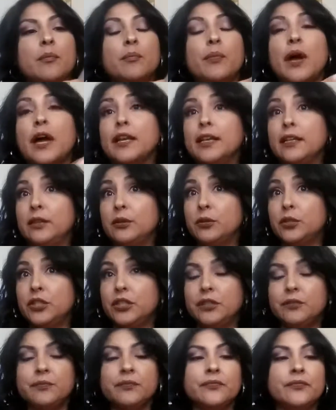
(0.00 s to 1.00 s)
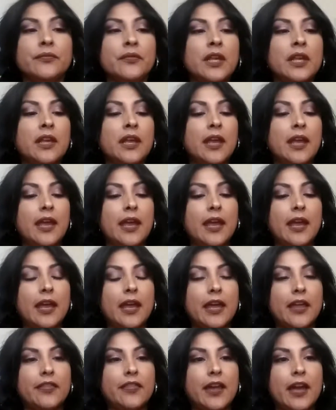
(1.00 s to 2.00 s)
body lotion,
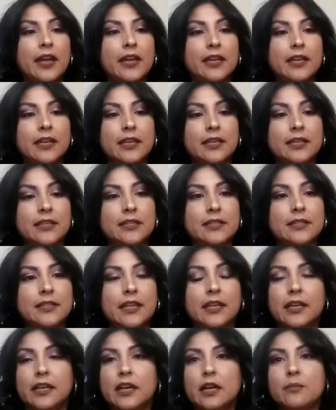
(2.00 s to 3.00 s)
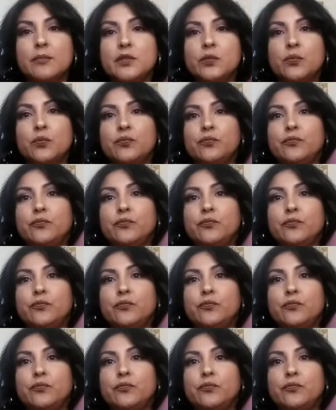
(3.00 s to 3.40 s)
and it comes